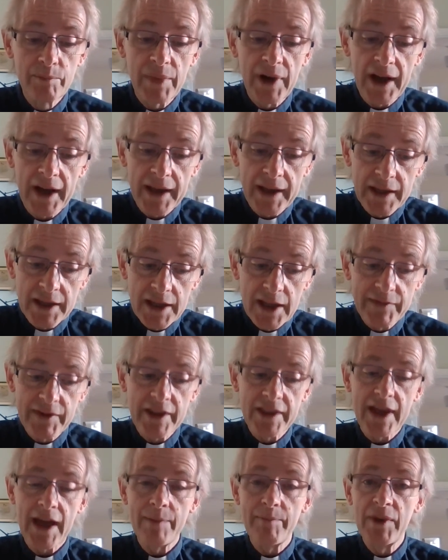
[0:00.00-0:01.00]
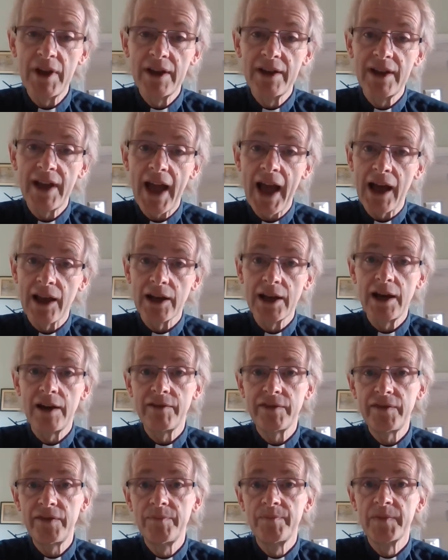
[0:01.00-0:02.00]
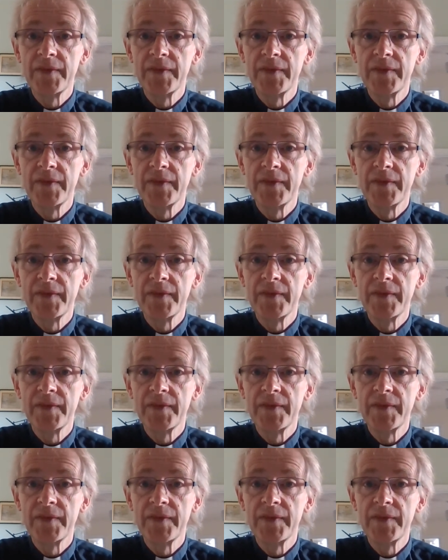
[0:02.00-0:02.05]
by giving them our love